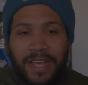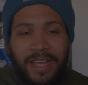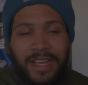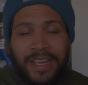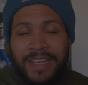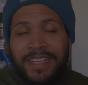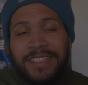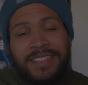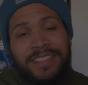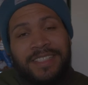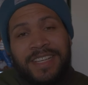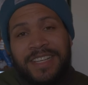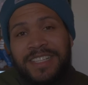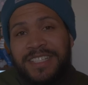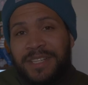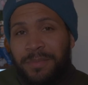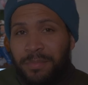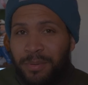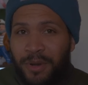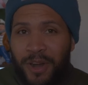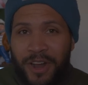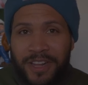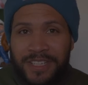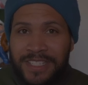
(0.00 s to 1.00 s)
It's a
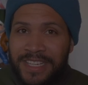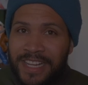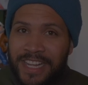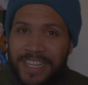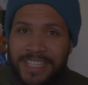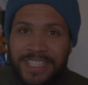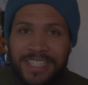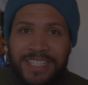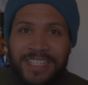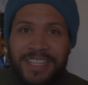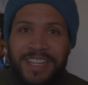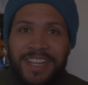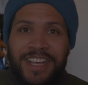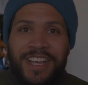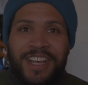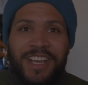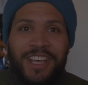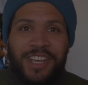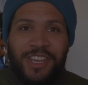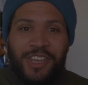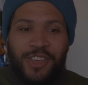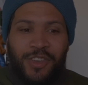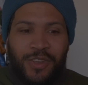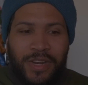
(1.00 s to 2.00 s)
process.
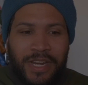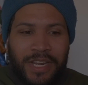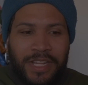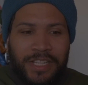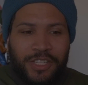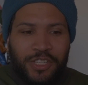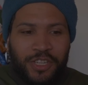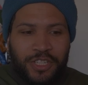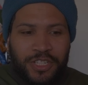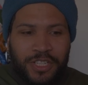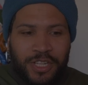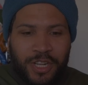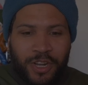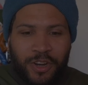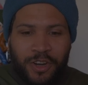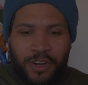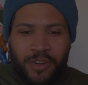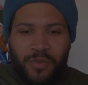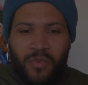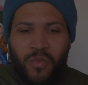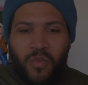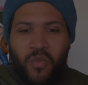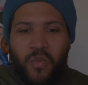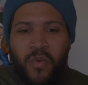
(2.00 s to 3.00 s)
You just
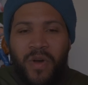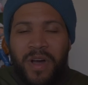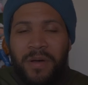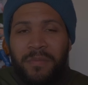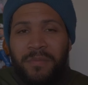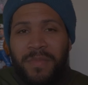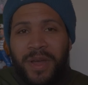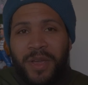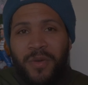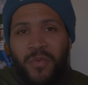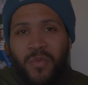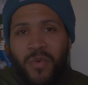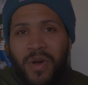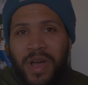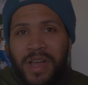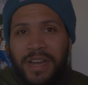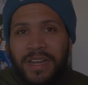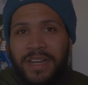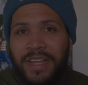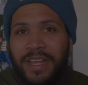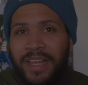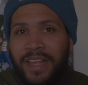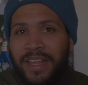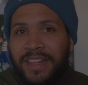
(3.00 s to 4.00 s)
learn one by
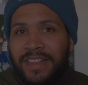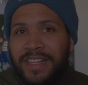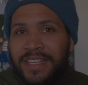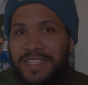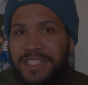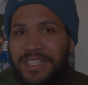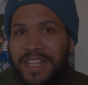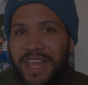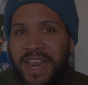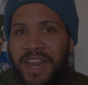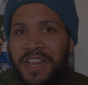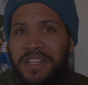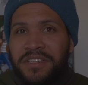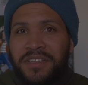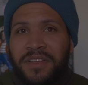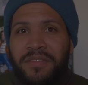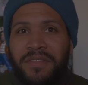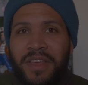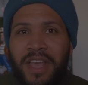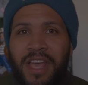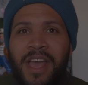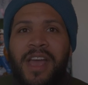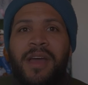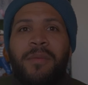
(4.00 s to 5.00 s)
one the settings
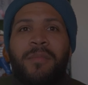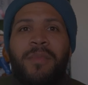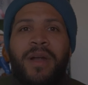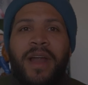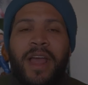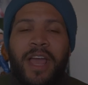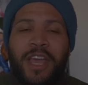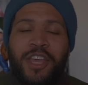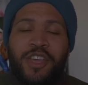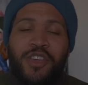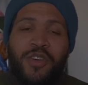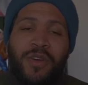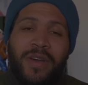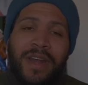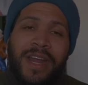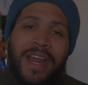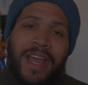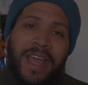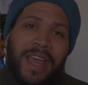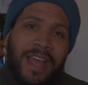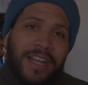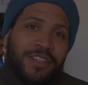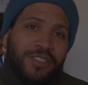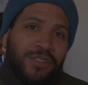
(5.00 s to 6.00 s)
of the camera, and you're
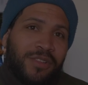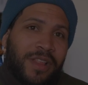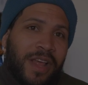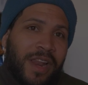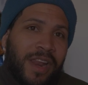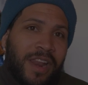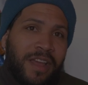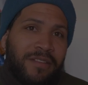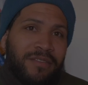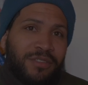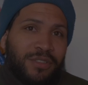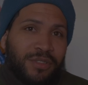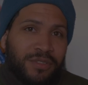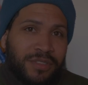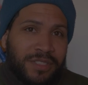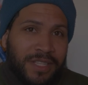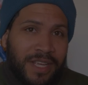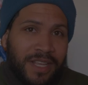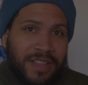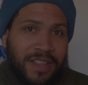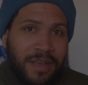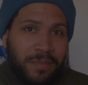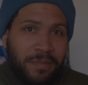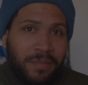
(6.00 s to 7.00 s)
gonna get to that level to
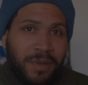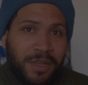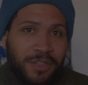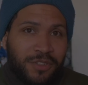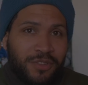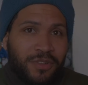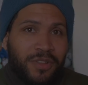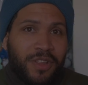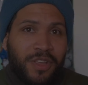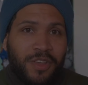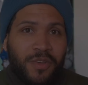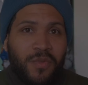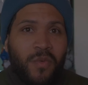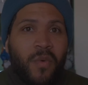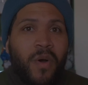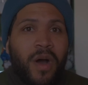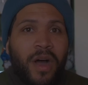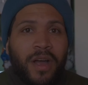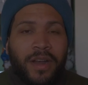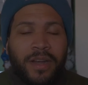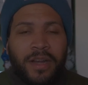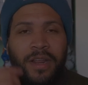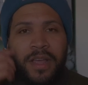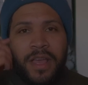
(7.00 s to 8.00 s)
take that picture that you
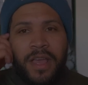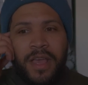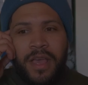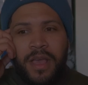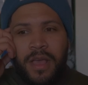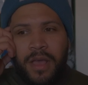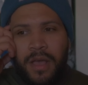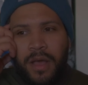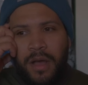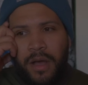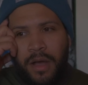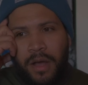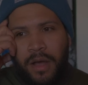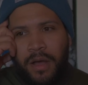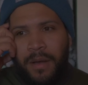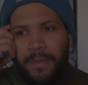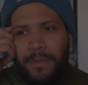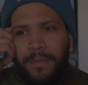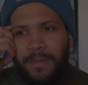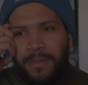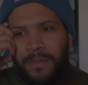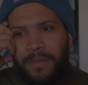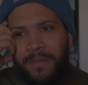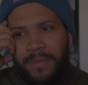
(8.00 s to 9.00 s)
want.
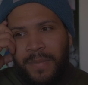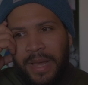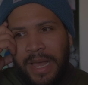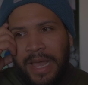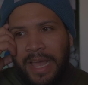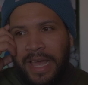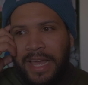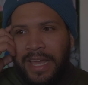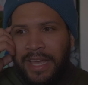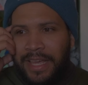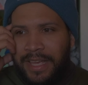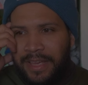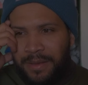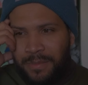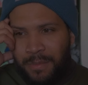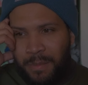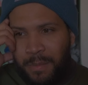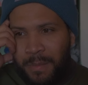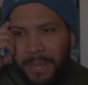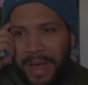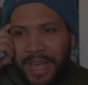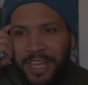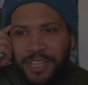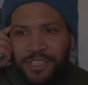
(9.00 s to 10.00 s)
um,
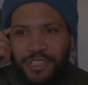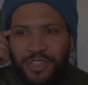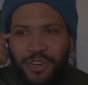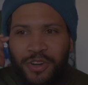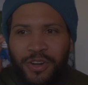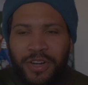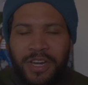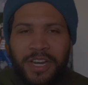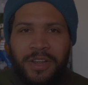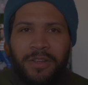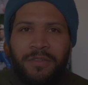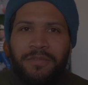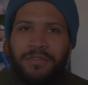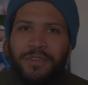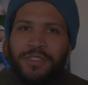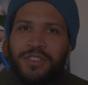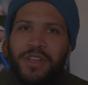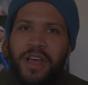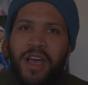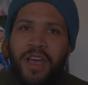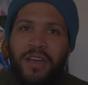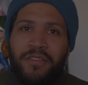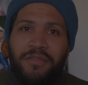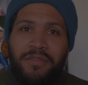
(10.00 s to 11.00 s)
my journey in
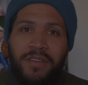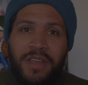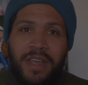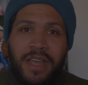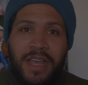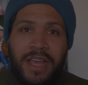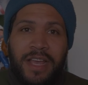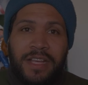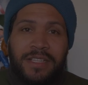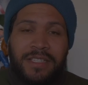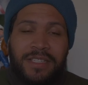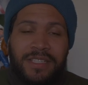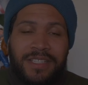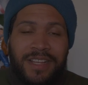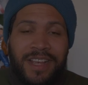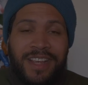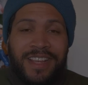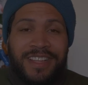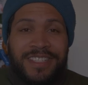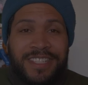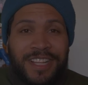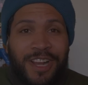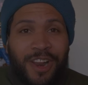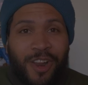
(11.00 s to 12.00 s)
photography
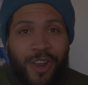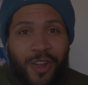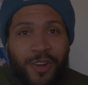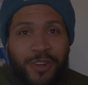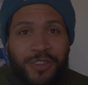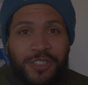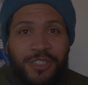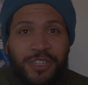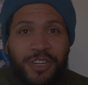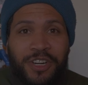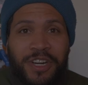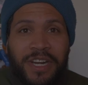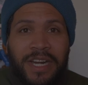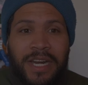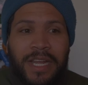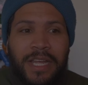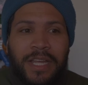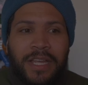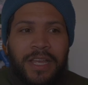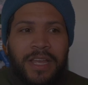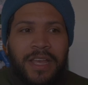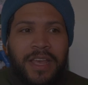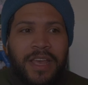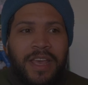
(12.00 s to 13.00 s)
is a long
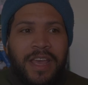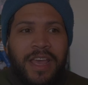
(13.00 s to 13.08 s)
journey.